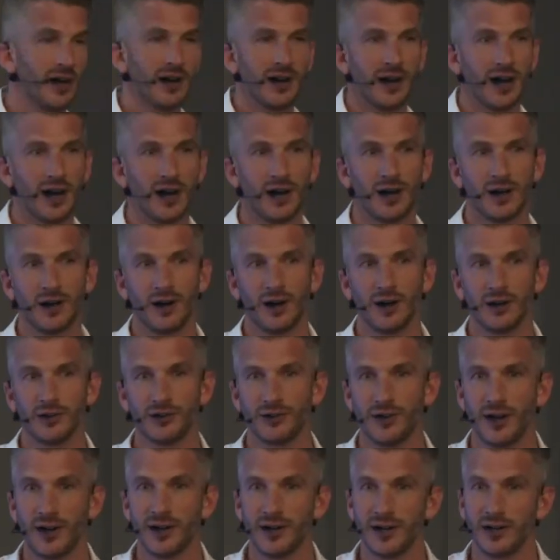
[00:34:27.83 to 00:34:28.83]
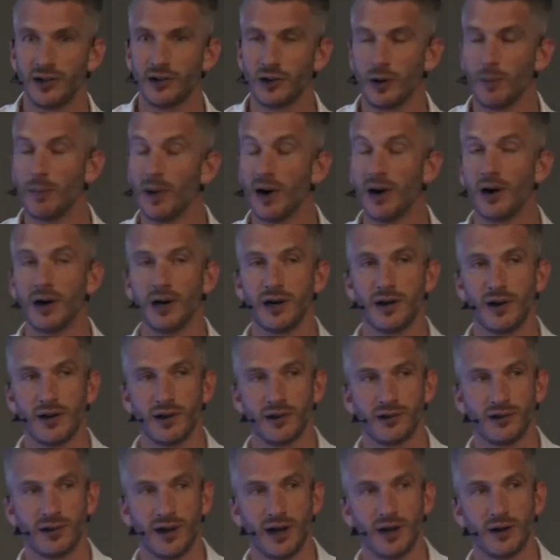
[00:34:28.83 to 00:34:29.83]
and there are studies behind
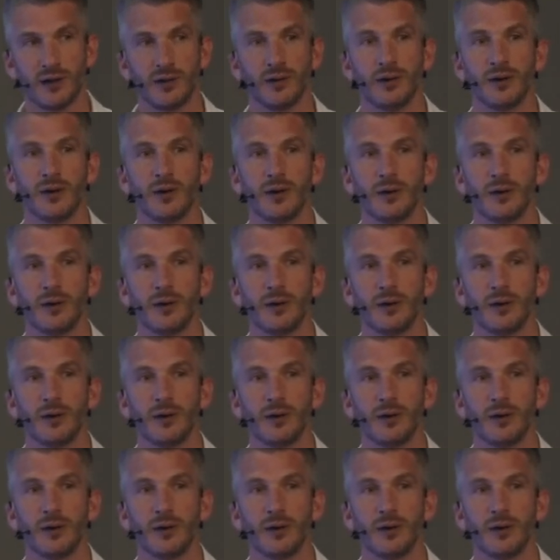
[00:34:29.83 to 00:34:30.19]
this now.